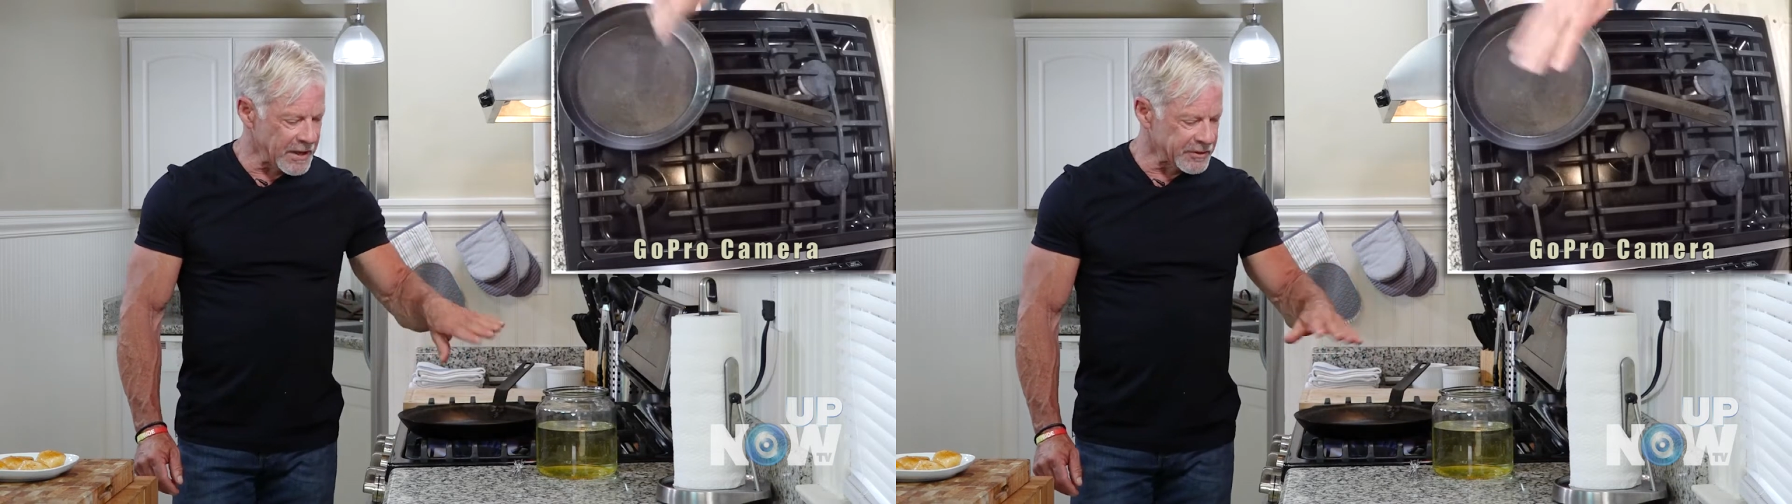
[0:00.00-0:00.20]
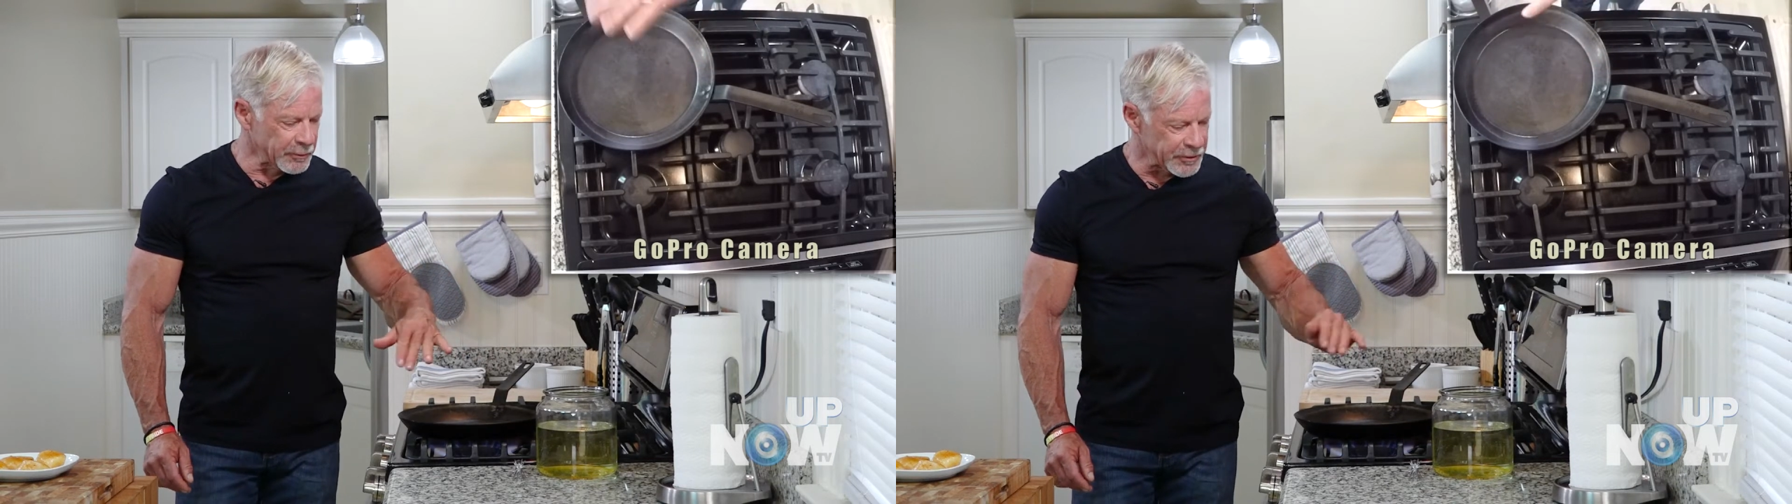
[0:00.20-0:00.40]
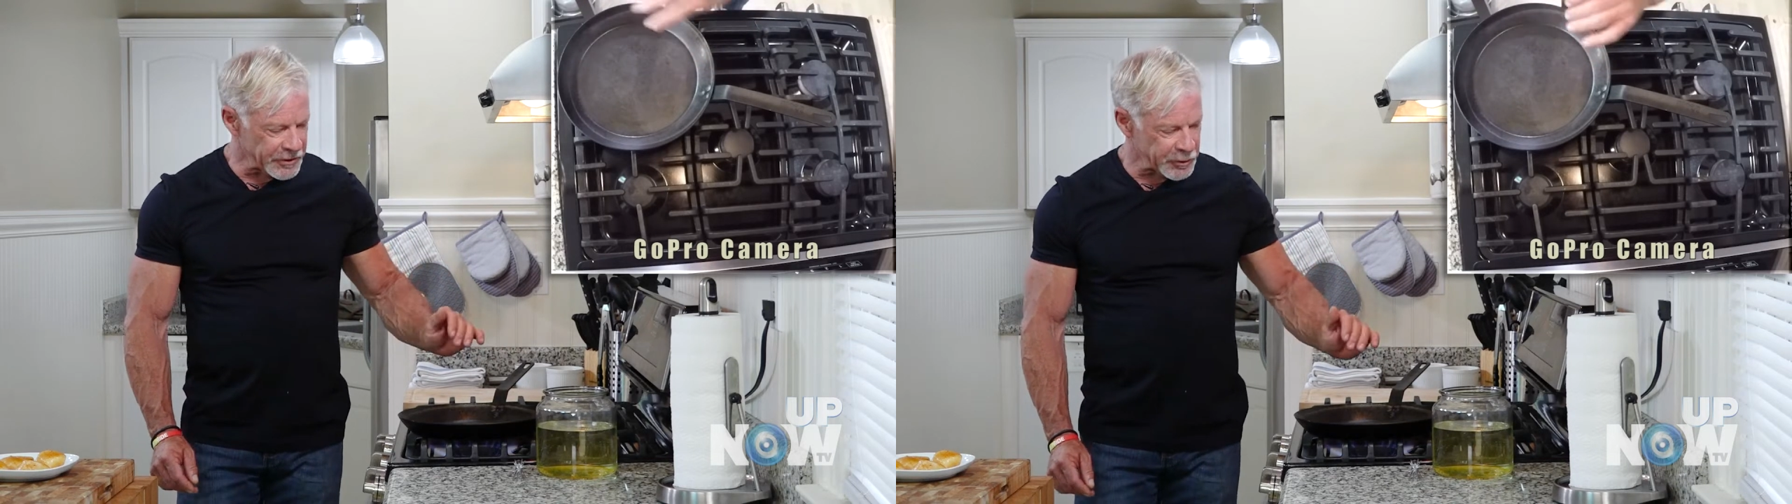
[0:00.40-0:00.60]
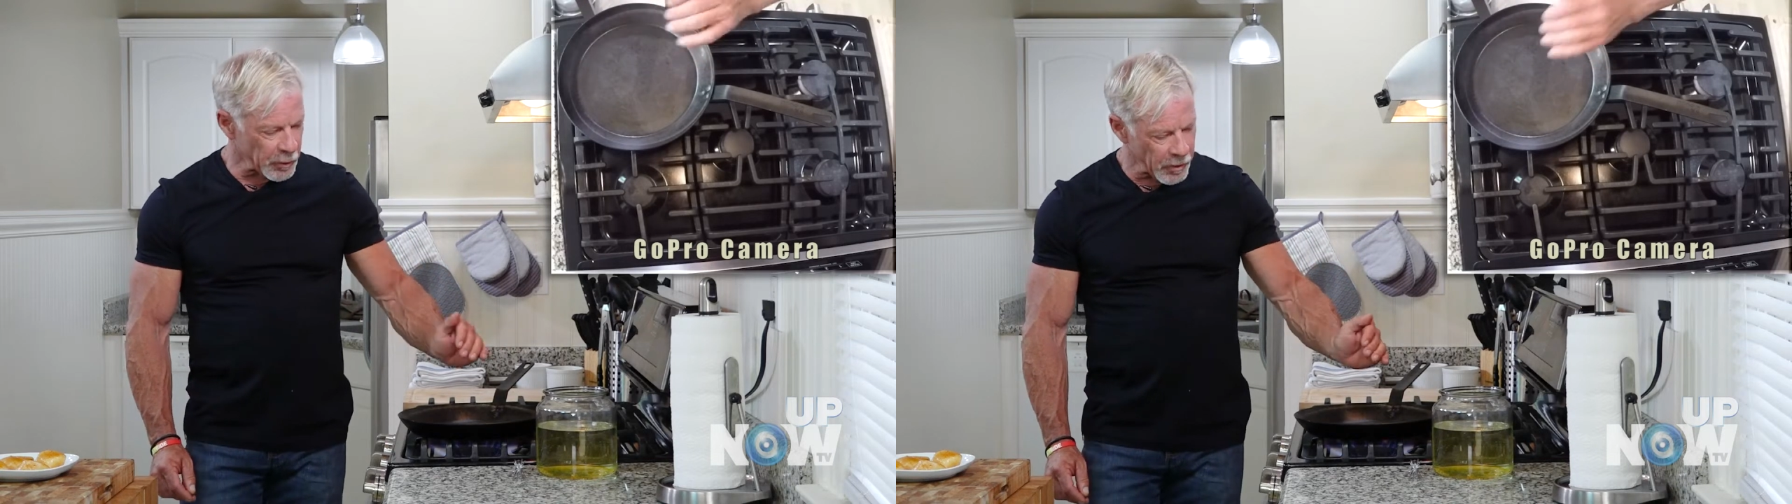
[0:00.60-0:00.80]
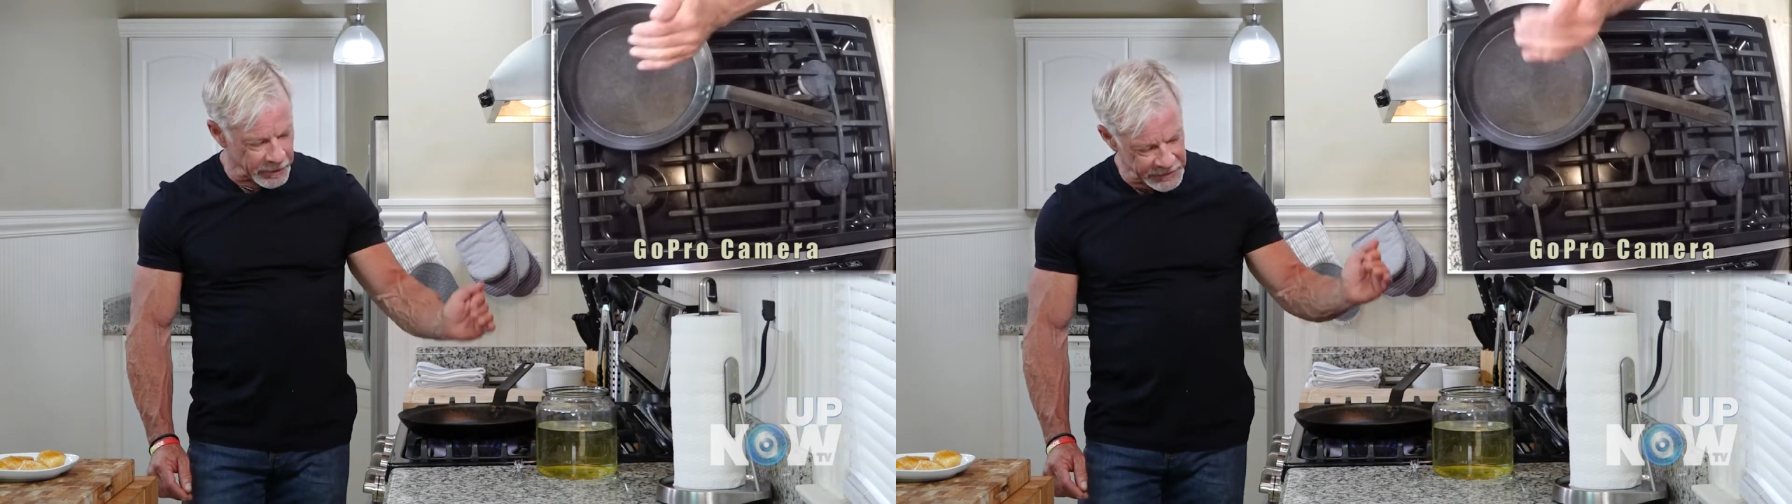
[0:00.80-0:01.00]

has some residual oil,